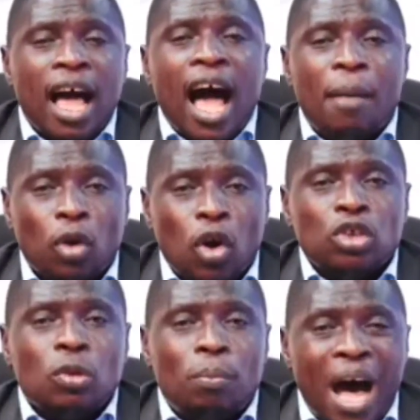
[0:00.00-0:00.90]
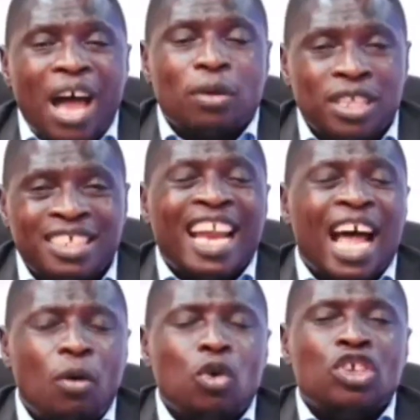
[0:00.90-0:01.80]
I'm going to battle this, and
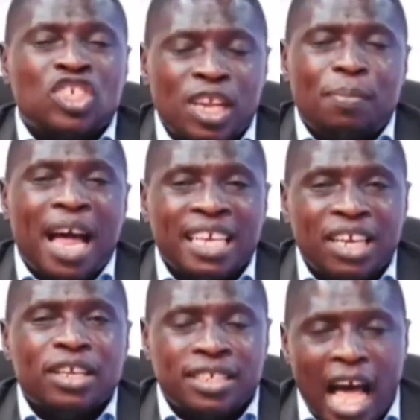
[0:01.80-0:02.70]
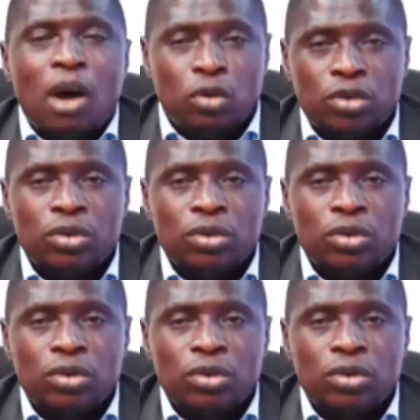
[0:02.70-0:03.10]
I will not sleep until it's out.